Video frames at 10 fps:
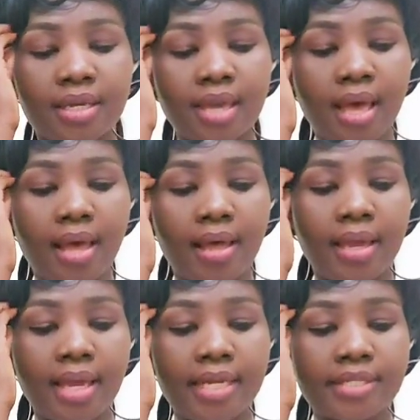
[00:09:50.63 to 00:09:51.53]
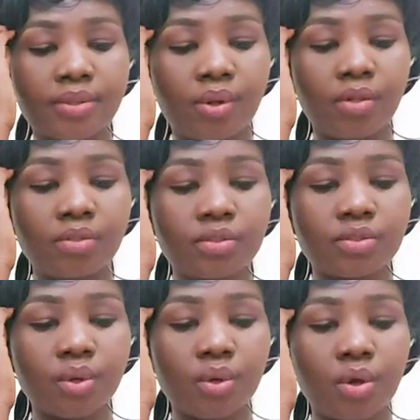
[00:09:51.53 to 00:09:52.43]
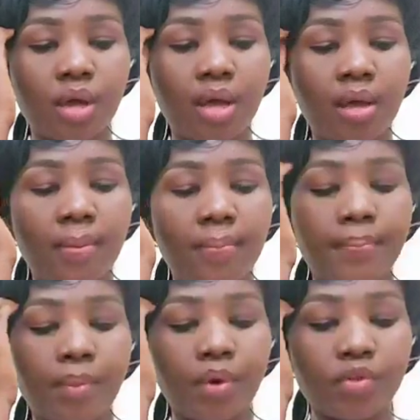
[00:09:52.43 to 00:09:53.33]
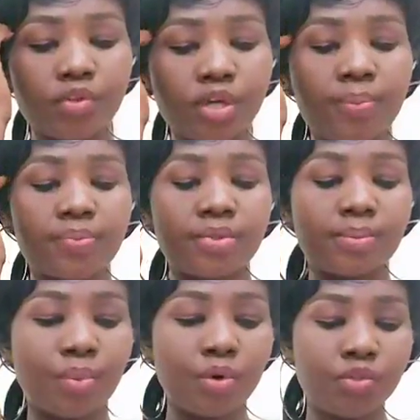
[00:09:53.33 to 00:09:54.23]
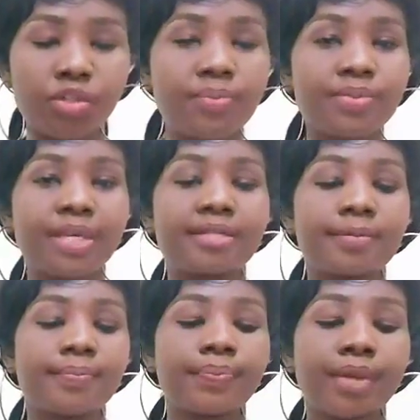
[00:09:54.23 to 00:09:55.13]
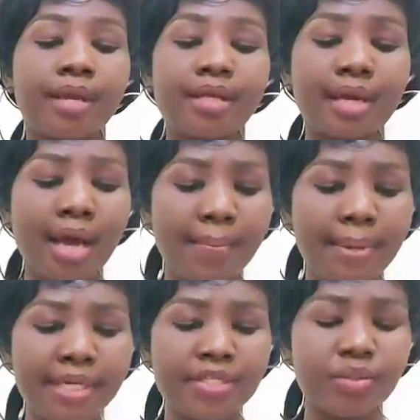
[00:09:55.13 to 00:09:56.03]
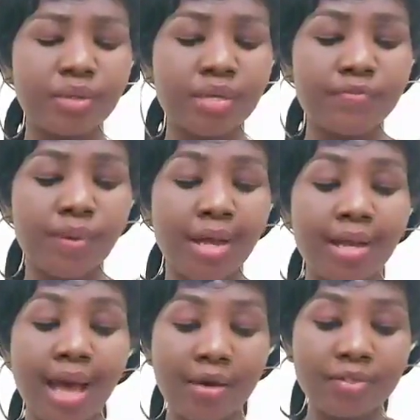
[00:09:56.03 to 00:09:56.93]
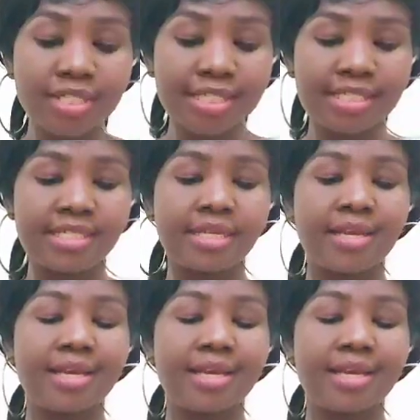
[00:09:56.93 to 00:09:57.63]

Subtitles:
Yeah, and also more jobs, yes. Another company is looking for accountants,